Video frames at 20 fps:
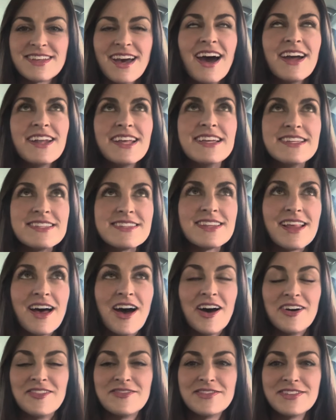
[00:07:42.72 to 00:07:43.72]
is
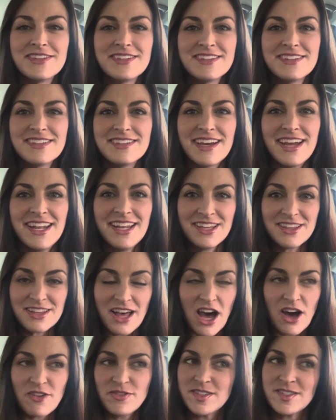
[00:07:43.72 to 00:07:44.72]
love, and he
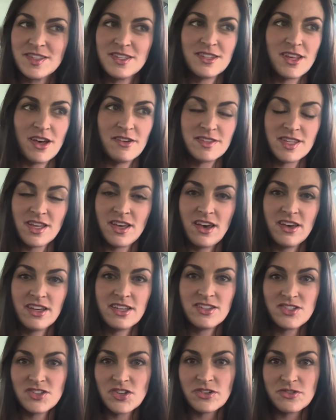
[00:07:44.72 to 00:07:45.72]
obviously loves
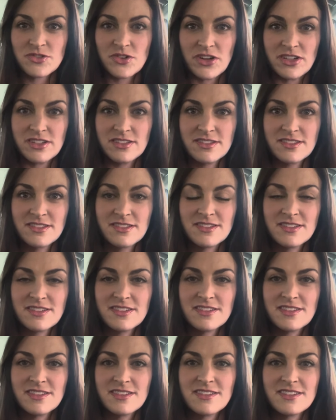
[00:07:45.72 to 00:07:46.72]
his children.
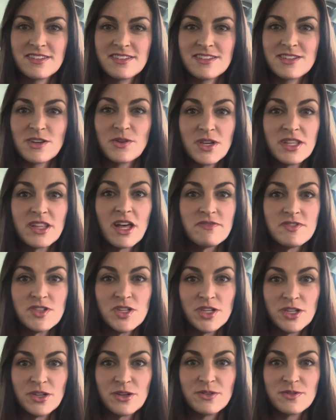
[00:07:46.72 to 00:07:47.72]
So he loves
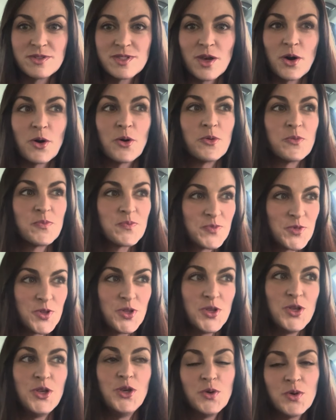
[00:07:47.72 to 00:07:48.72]
you. So
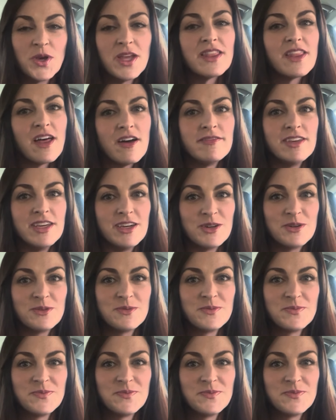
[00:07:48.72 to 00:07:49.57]
you can love you.